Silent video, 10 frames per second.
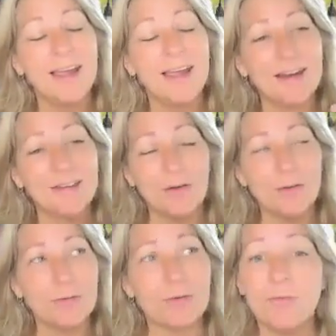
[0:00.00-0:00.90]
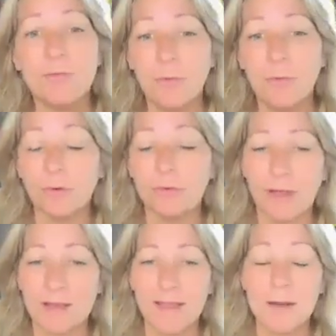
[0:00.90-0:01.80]
And it's also the force
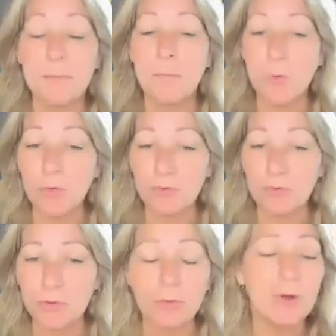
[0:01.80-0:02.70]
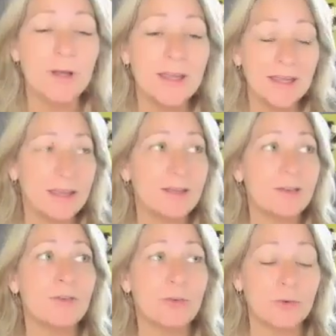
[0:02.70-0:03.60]
that then moves you
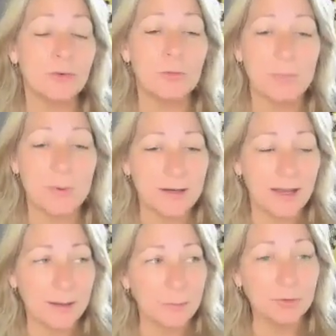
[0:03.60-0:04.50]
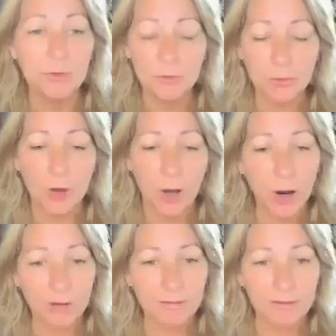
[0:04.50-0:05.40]
into being able to do the
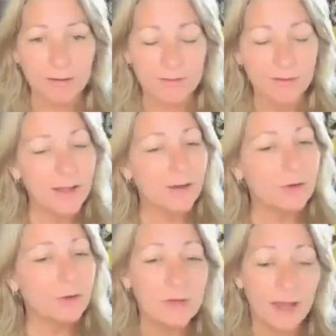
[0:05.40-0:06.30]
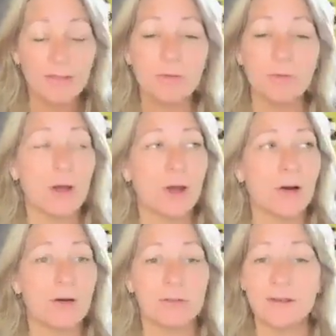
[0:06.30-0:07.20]
hard things, to get through the
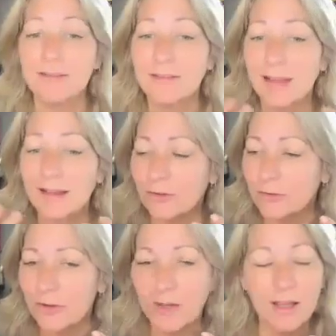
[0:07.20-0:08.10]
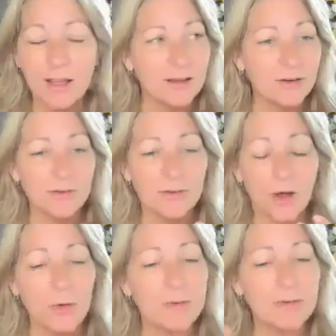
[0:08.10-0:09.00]
hard things, that there's
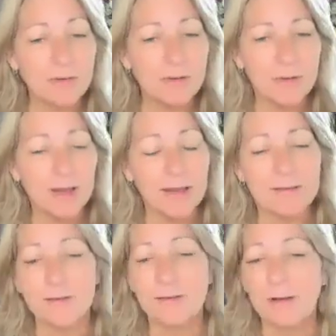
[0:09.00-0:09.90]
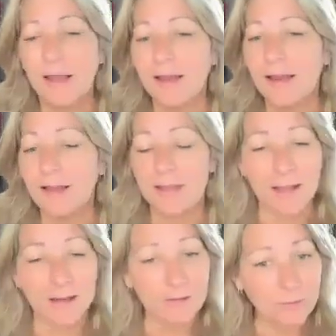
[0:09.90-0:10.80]
always this light. So the light at the
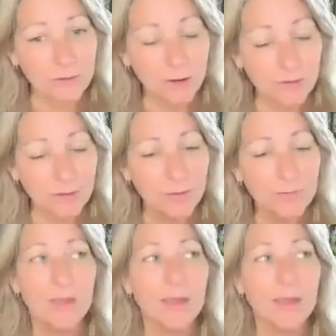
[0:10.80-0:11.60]
end of the tunnel